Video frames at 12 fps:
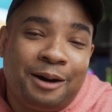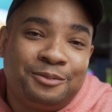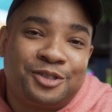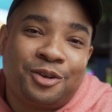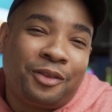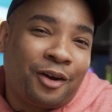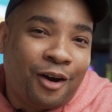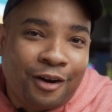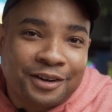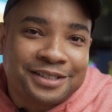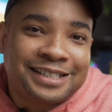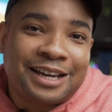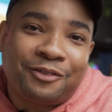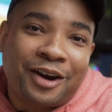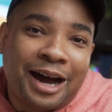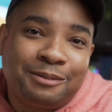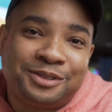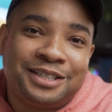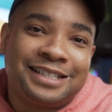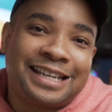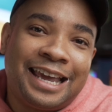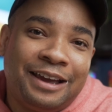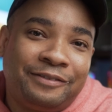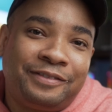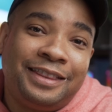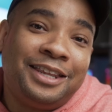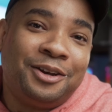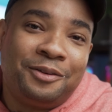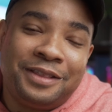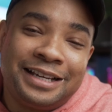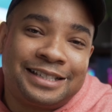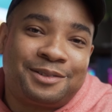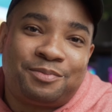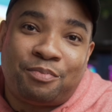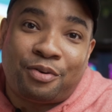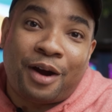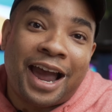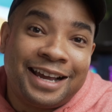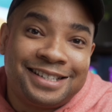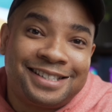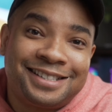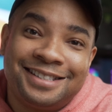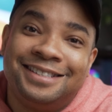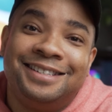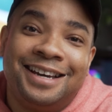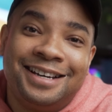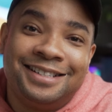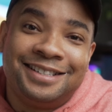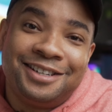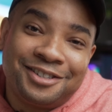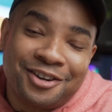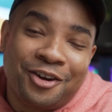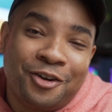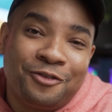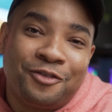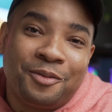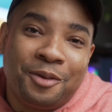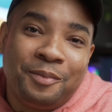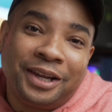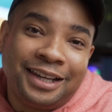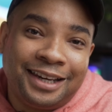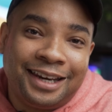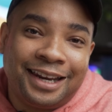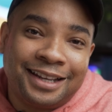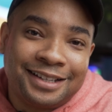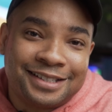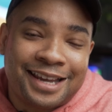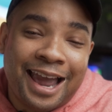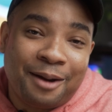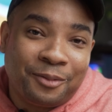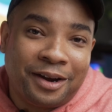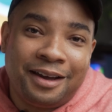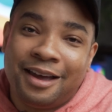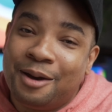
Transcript: So there are several options if this price does deter you from the ability to get this camera.